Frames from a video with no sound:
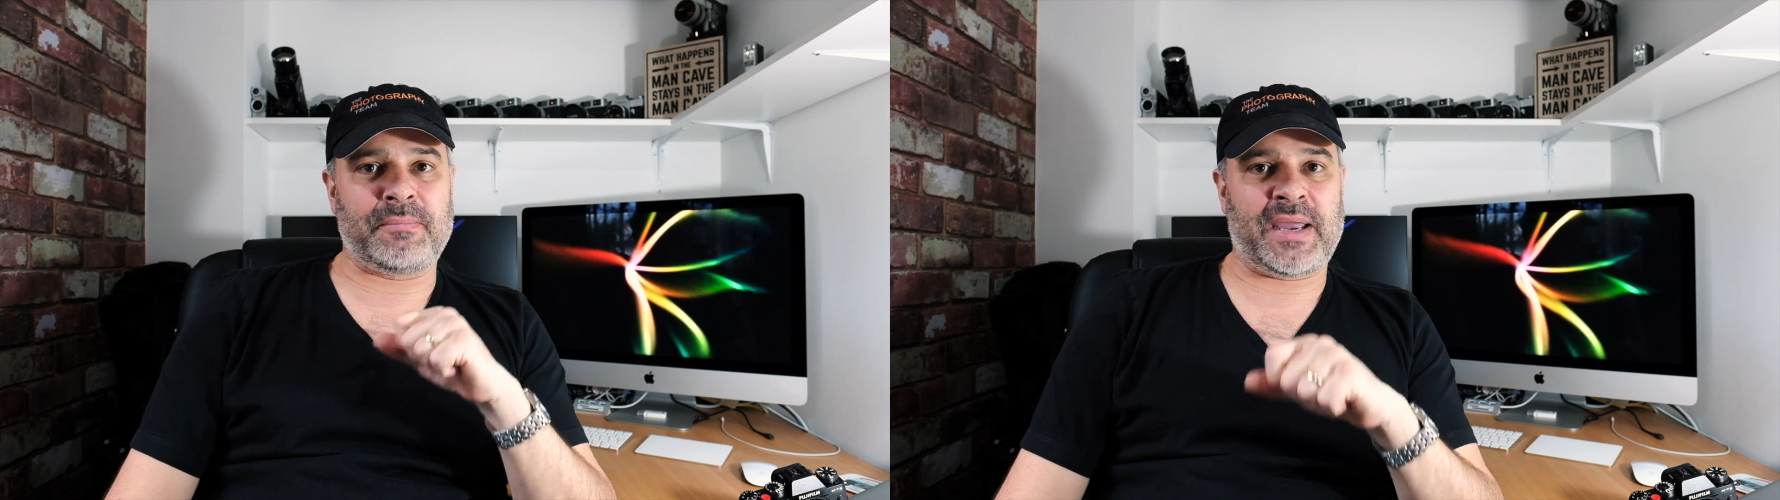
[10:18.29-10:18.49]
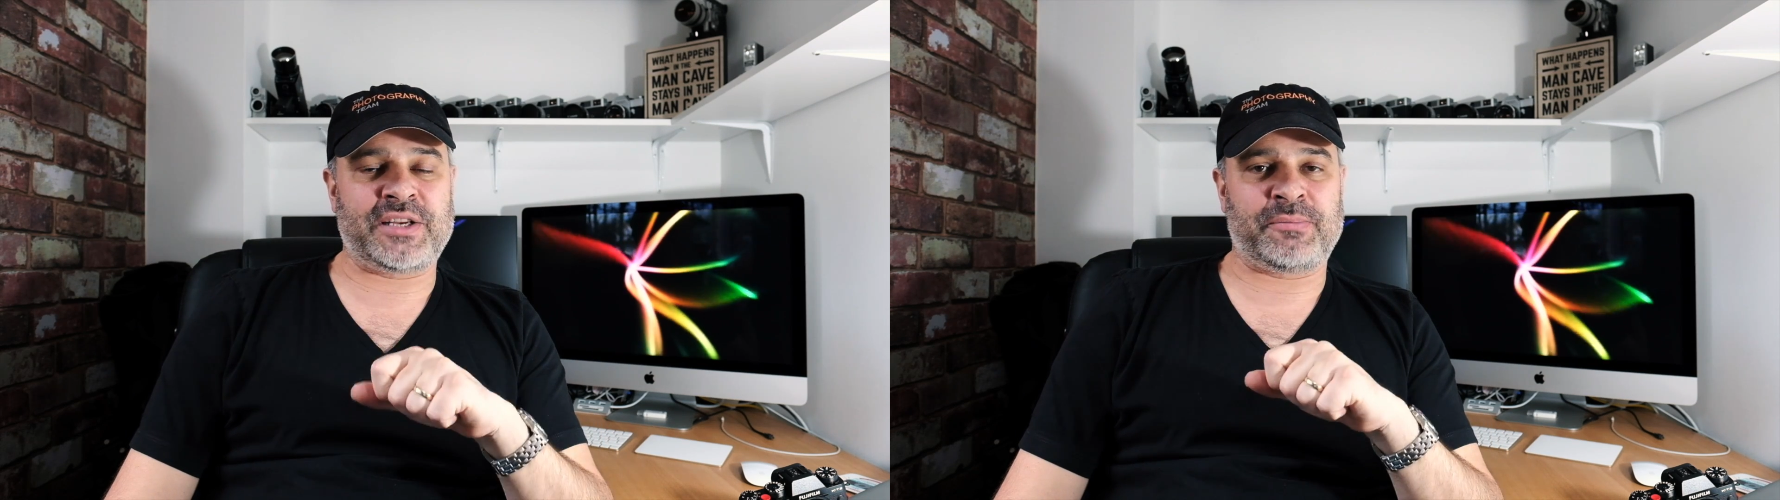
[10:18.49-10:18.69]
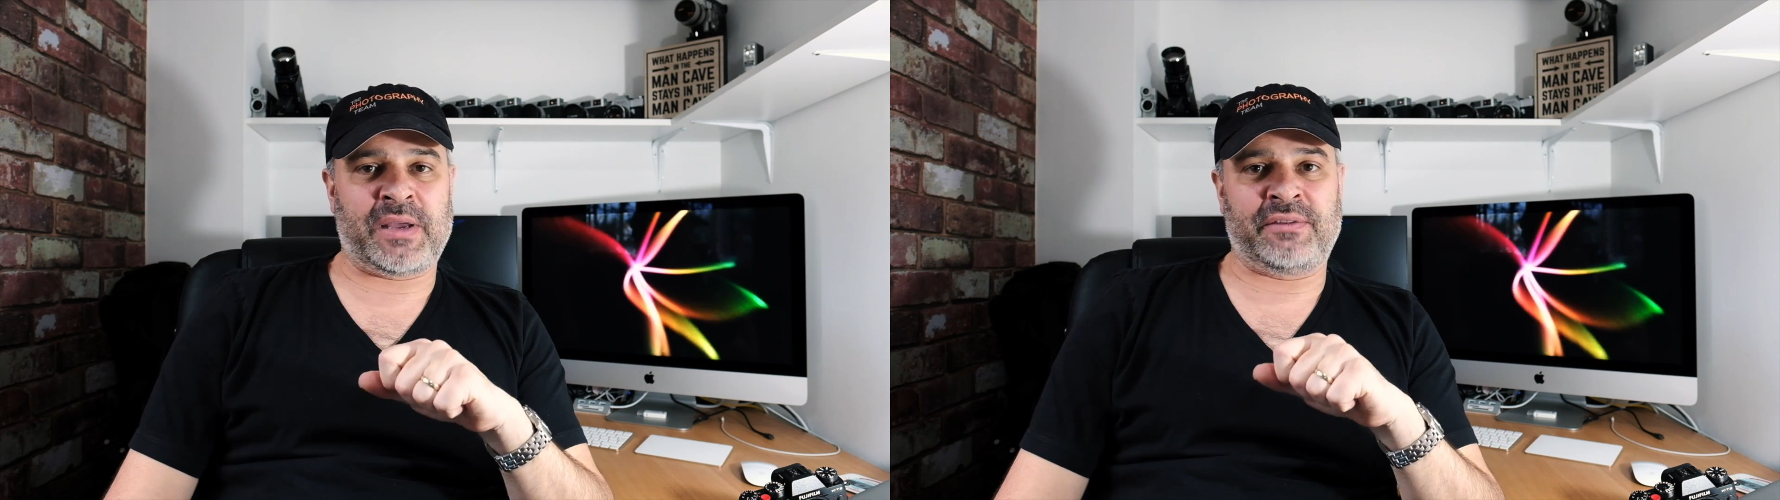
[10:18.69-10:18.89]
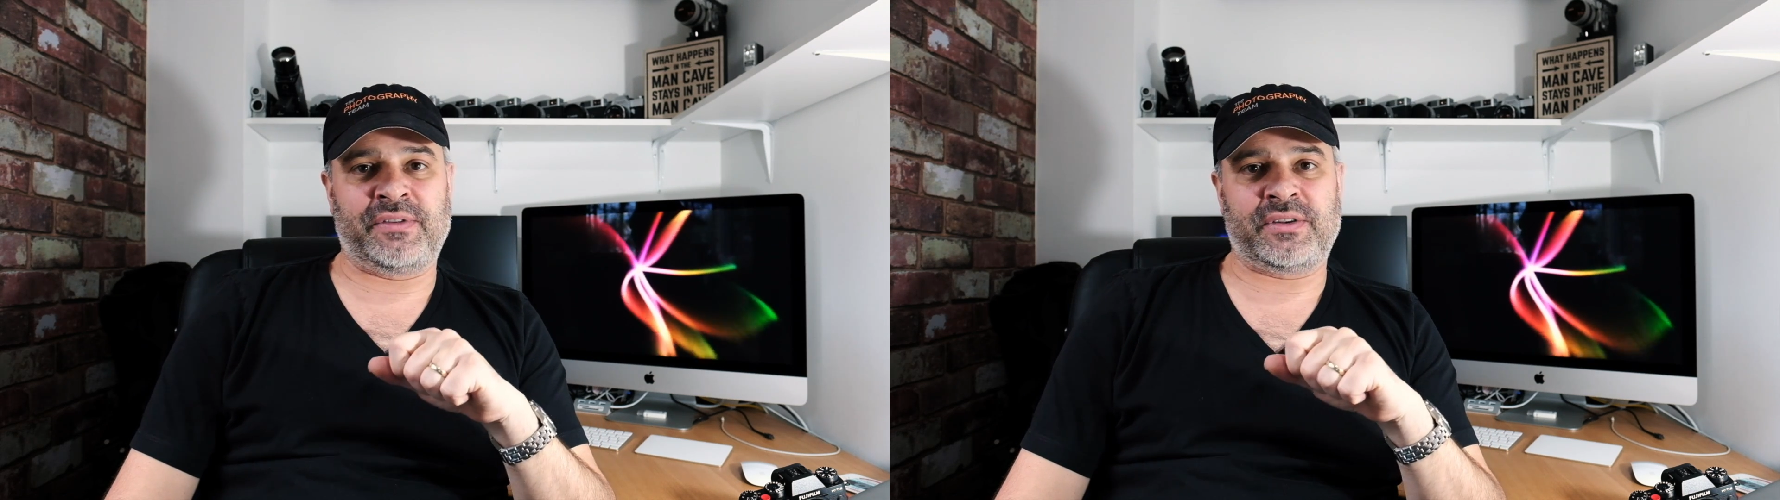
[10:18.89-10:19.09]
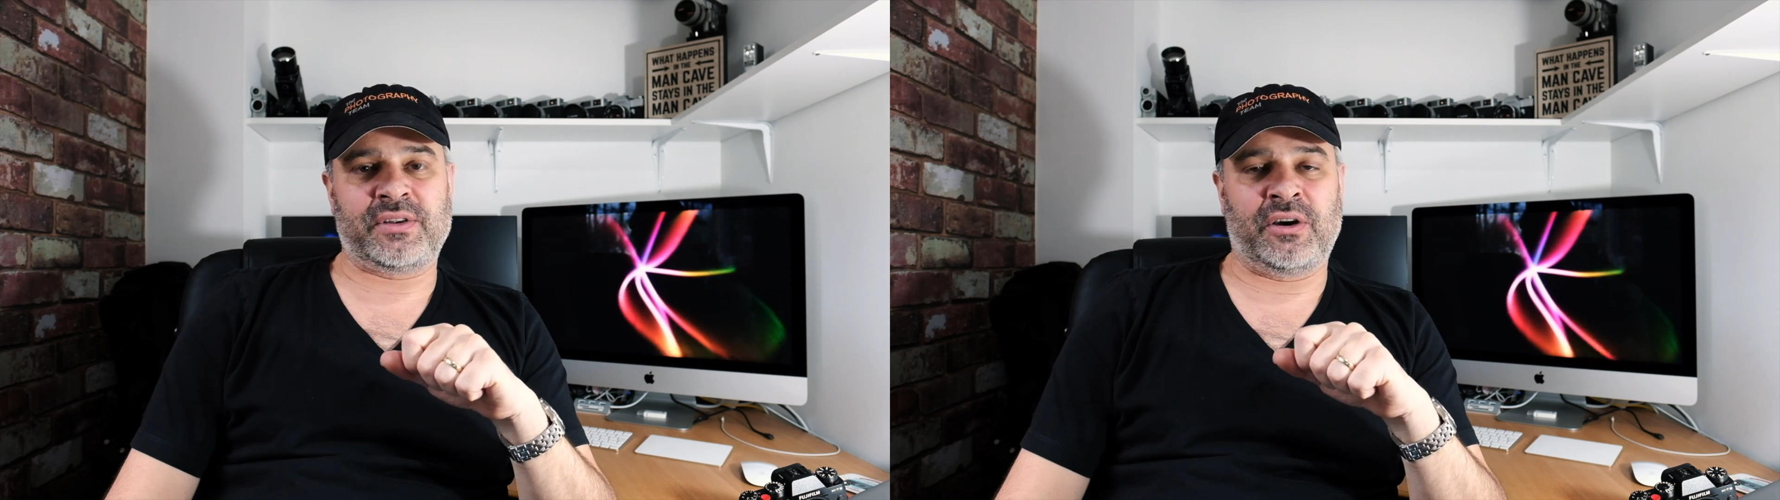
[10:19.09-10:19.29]
major
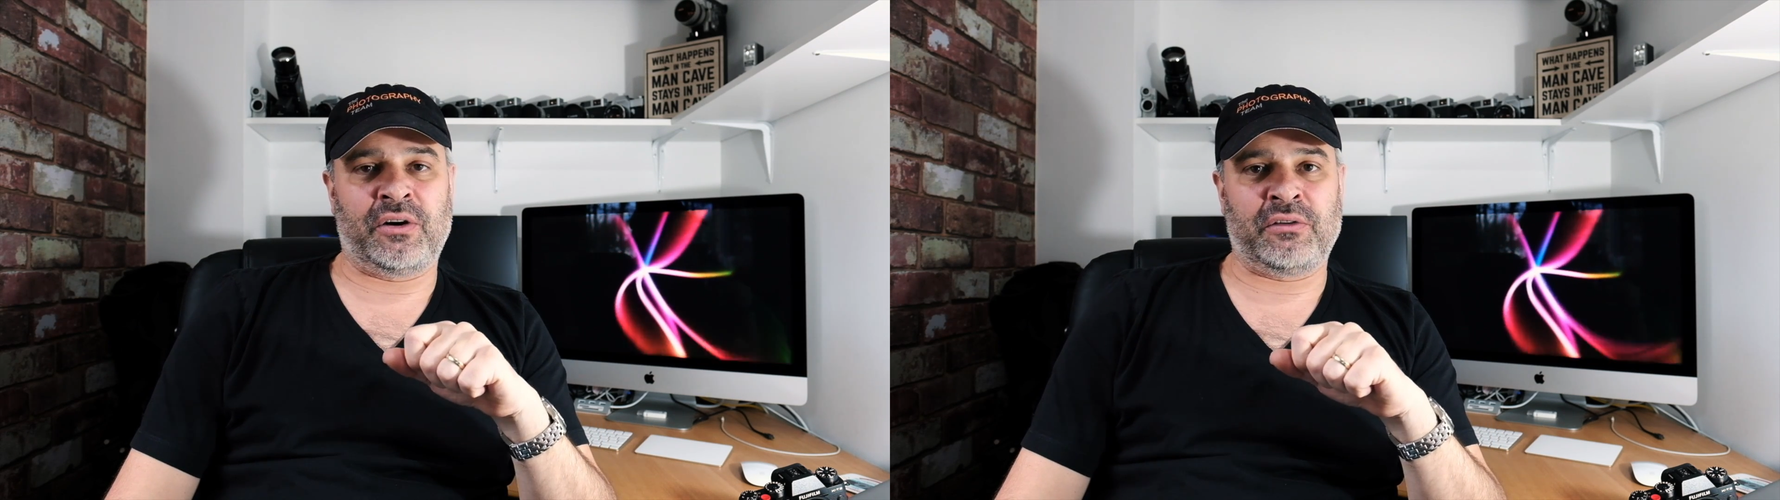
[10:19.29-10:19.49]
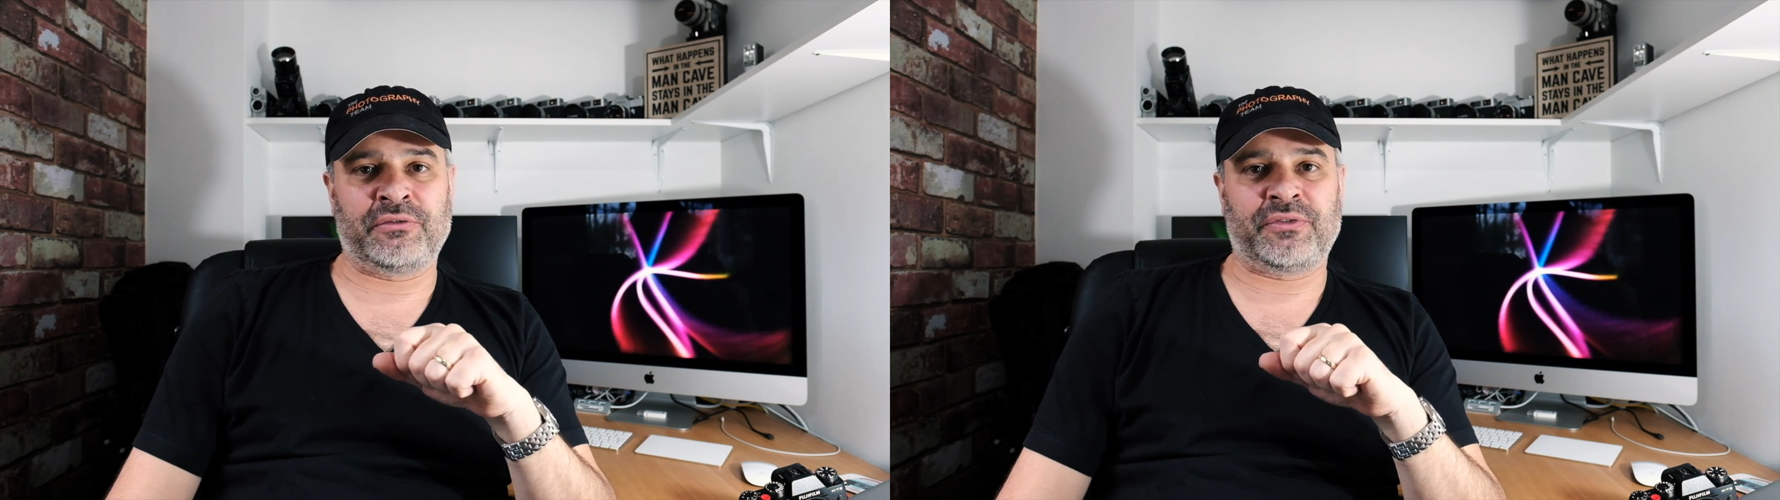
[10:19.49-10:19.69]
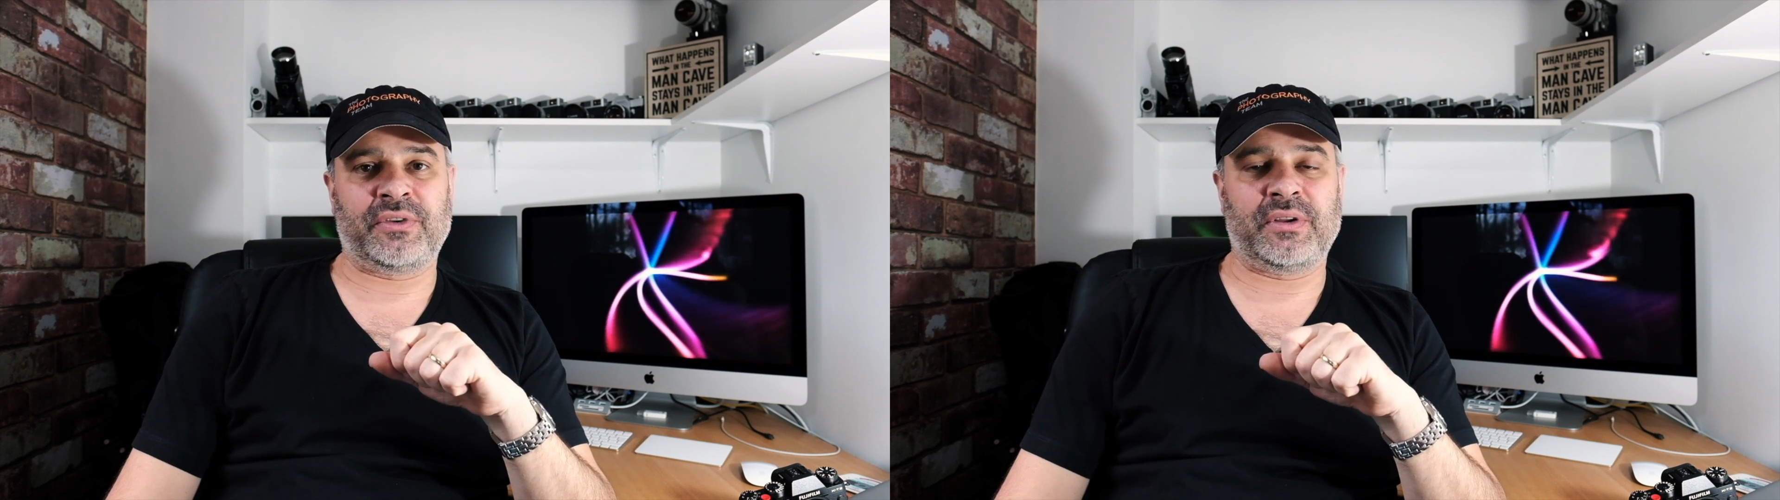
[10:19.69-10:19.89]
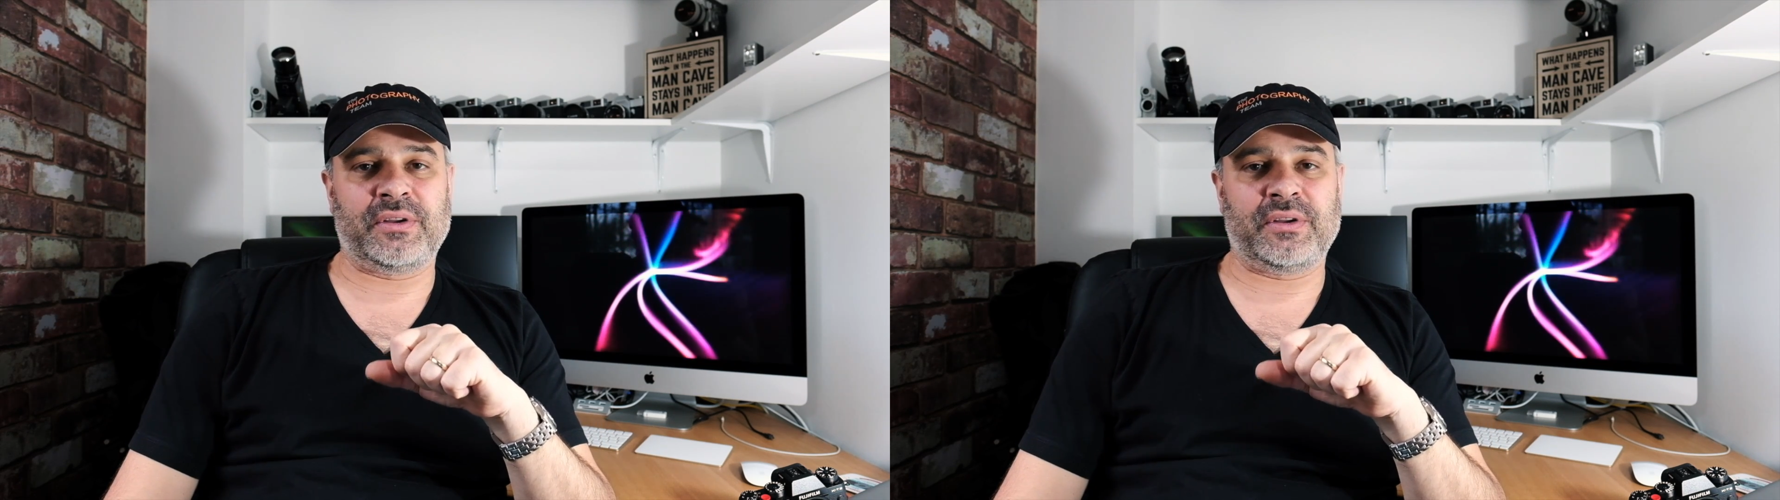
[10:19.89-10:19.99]
benefits of